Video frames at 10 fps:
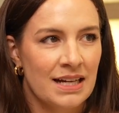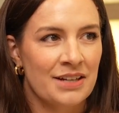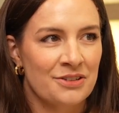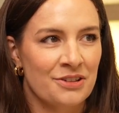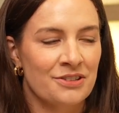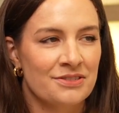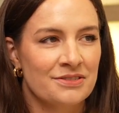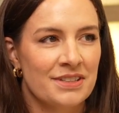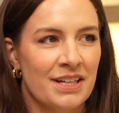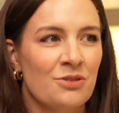I know,
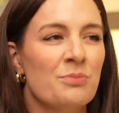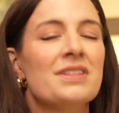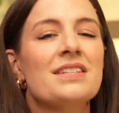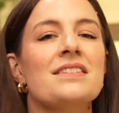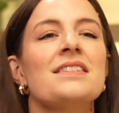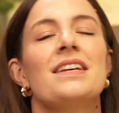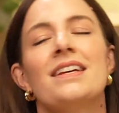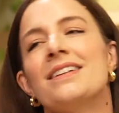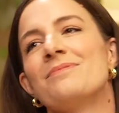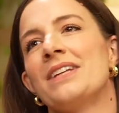but this is
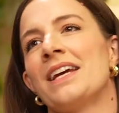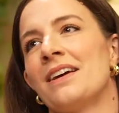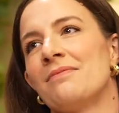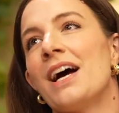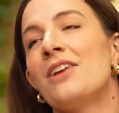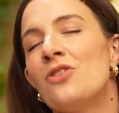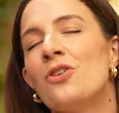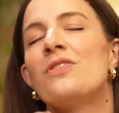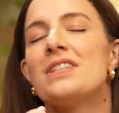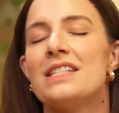what